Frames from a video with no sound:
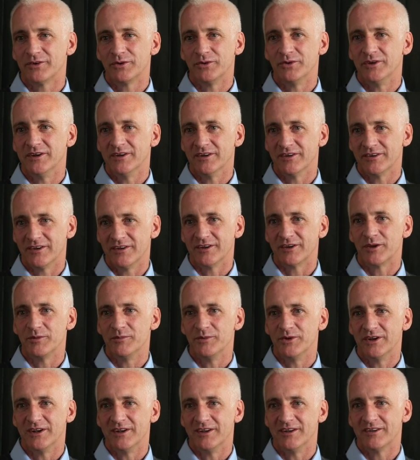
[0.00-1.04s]
2 years of the
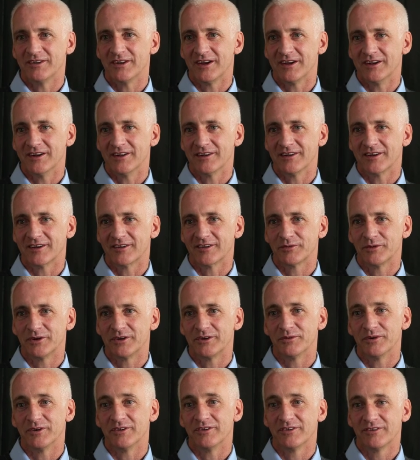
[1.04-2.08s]
community side of things,
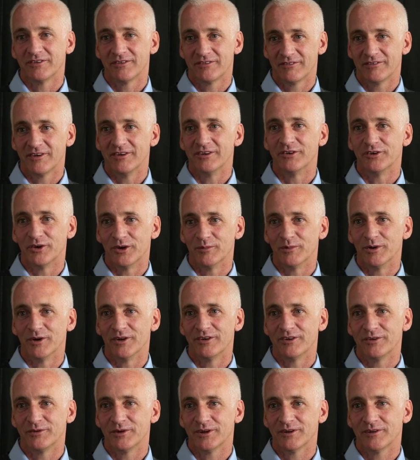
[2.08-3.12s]
which was enjoyable
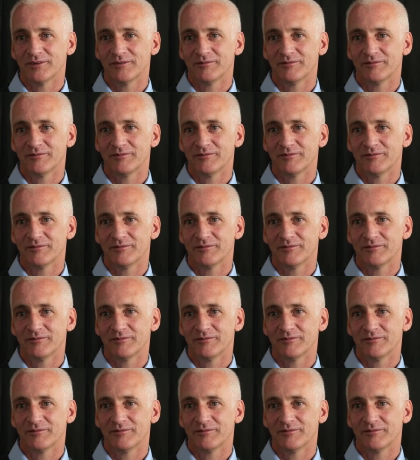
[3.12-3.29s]
as well.